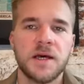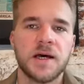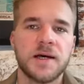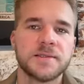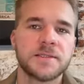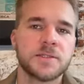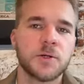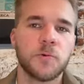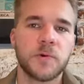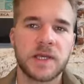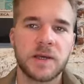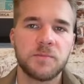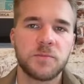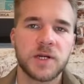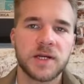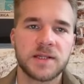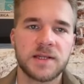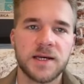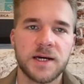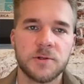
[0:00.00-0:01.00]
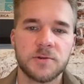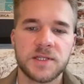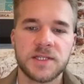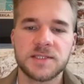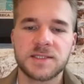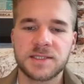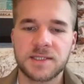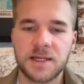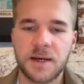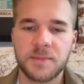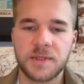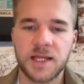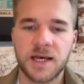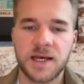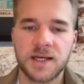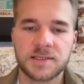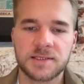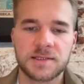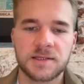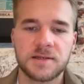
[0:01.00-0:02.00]
so we can break down this
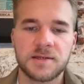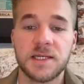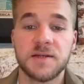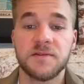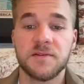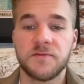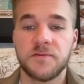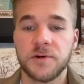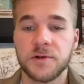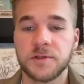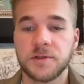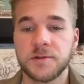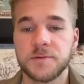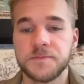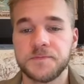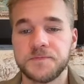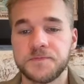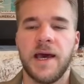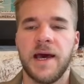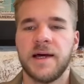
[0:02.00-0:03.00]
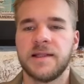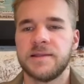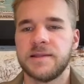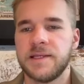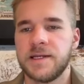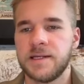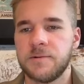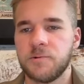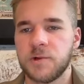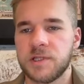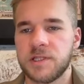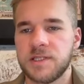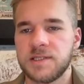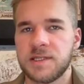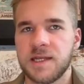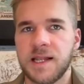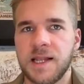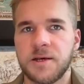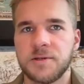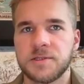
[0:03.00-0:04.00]
subtask even further. And then what
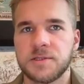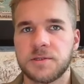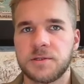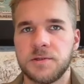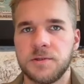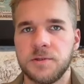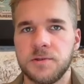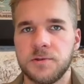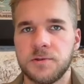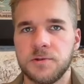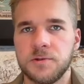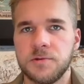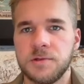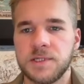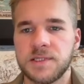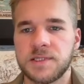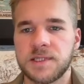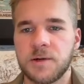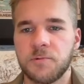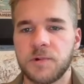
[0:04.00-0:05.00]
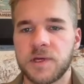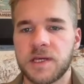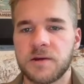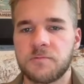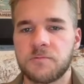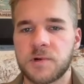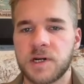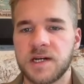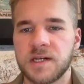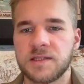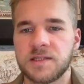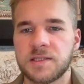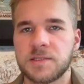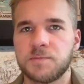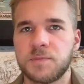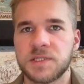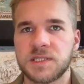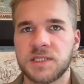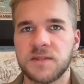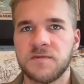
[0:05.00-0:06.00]
this allows us to do is that we can write
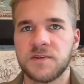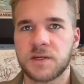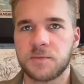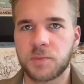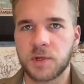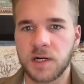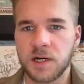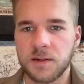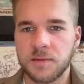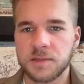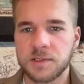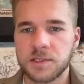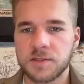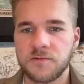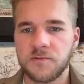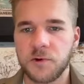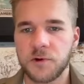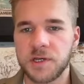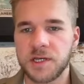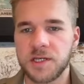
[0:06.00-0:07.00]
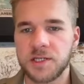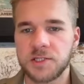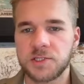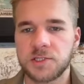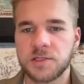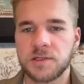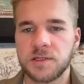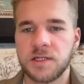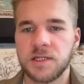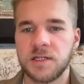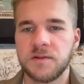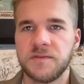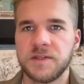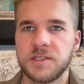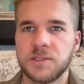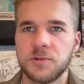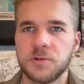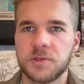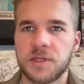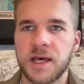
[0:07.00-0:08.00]
specific prompts for each
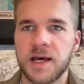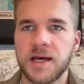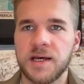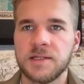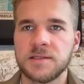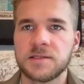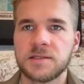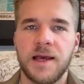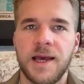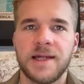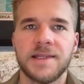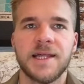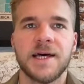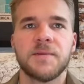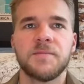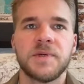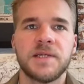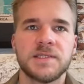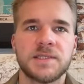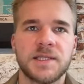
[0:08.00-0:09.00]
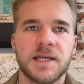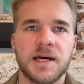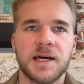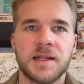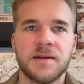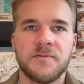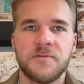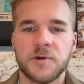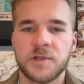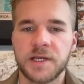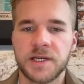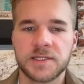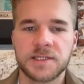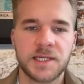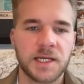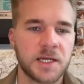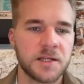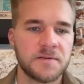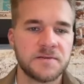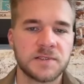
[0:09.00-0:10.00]
individual task. And that means that for the
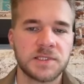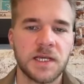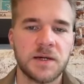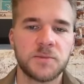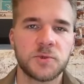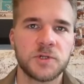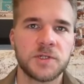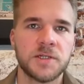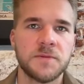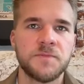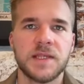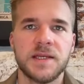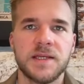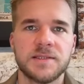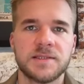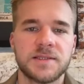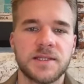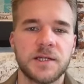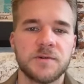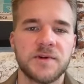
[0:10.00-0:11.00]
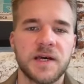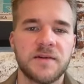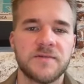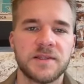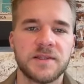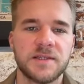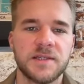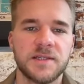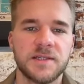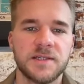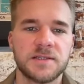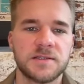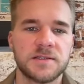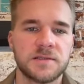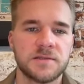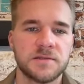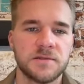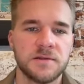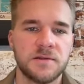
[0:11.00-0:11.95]
executive summary, instead of having these